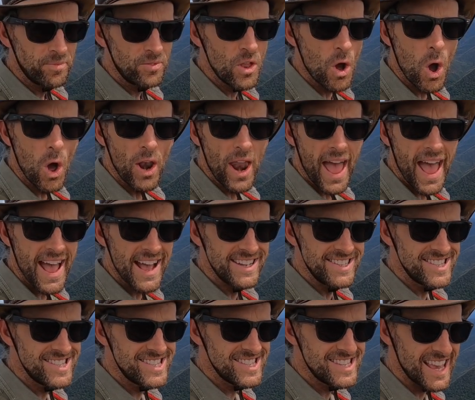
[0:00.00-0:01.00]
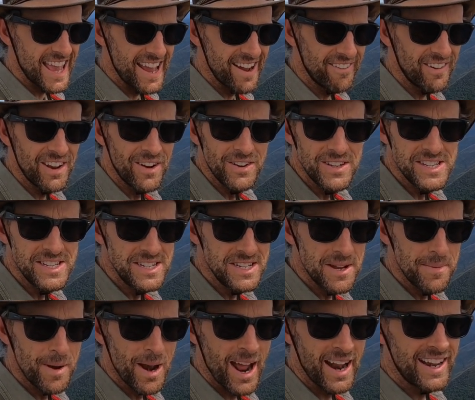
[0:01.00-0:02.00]
Not as scary or as
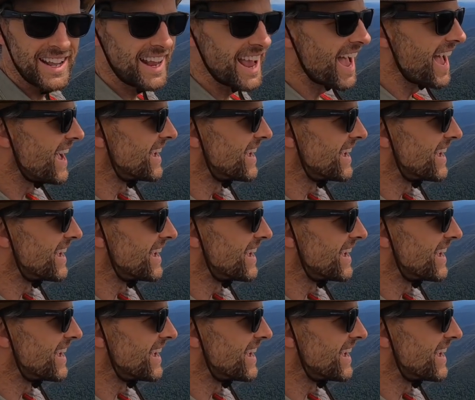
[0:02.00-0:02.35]
intimidating